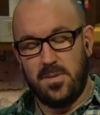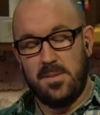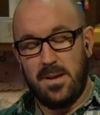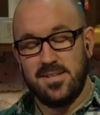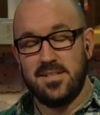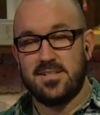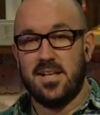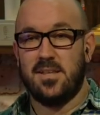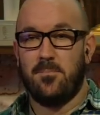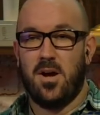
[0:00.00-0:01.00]
he basically
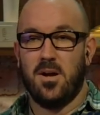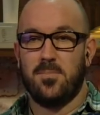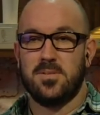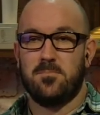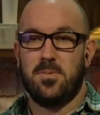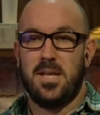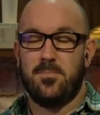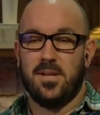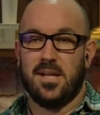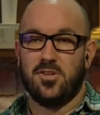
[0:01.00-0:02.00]
said that Pogba's
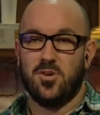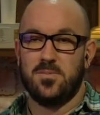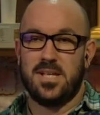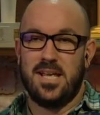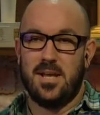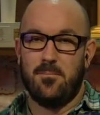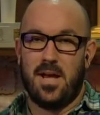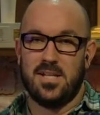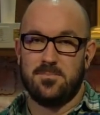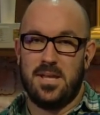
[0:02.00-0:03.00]
people had come to him,
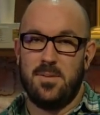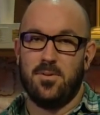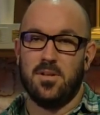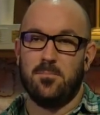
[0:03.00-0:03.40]
and his people